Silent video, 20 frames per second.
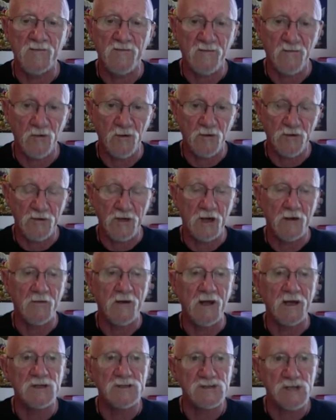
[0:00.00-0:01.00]
forth our
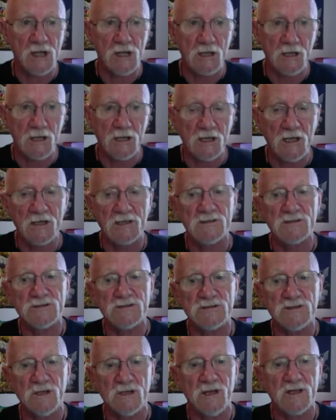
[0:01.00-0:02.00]
angelic and
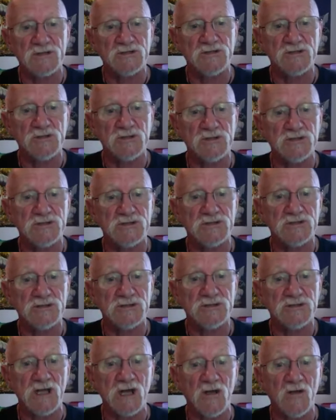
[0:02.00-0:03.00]
celestial
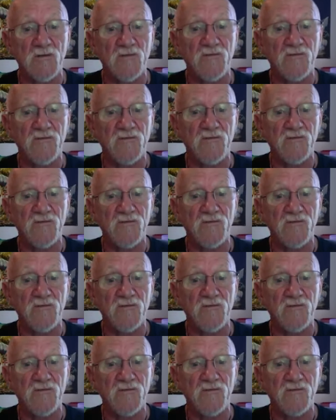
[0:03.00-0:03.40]
self,